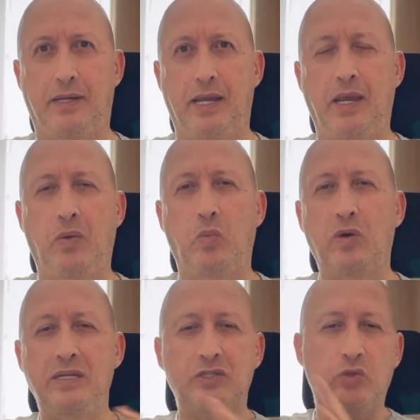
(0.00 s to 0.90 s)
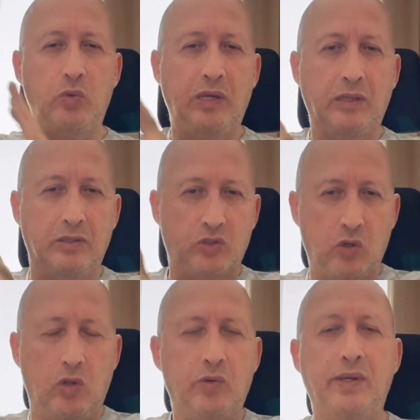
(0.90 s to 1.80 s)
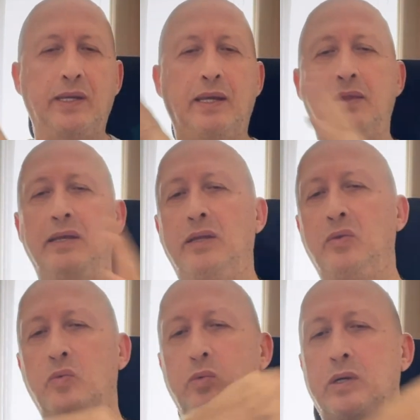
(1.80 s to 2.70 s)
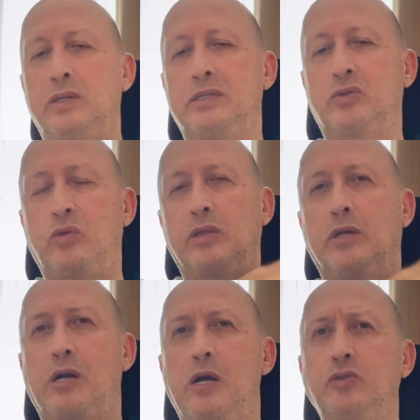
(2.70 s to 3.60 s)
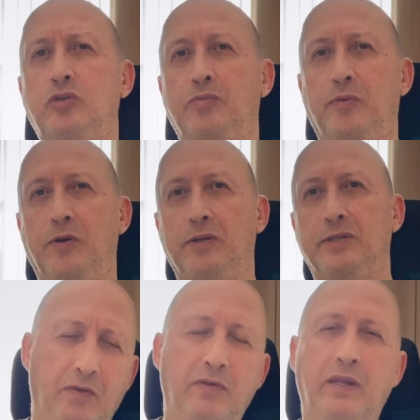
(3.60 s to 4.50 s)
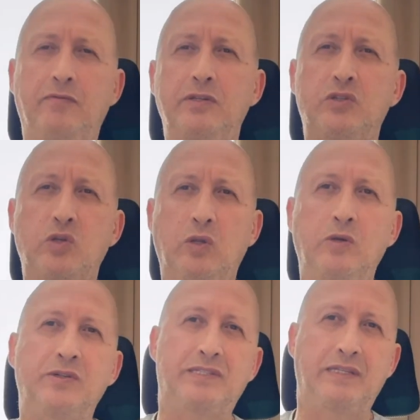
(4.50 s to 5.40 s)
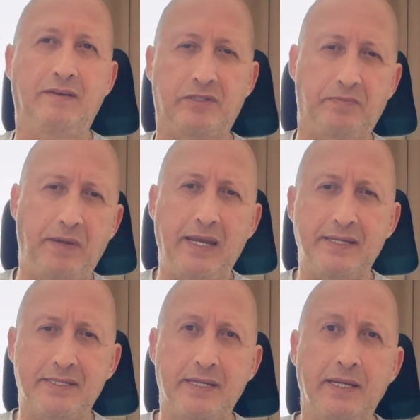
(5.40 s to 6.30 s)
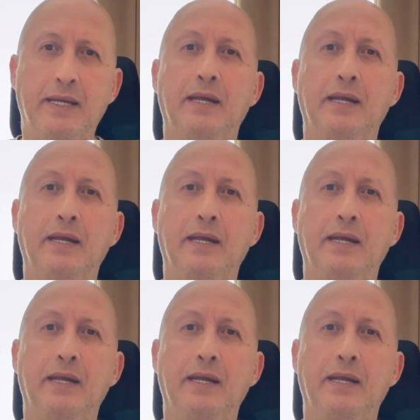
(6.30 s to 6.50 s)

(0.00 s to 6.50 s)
and one is doing the soloing and the other one is doing the counterpoint. Whenever the soloist leaves space,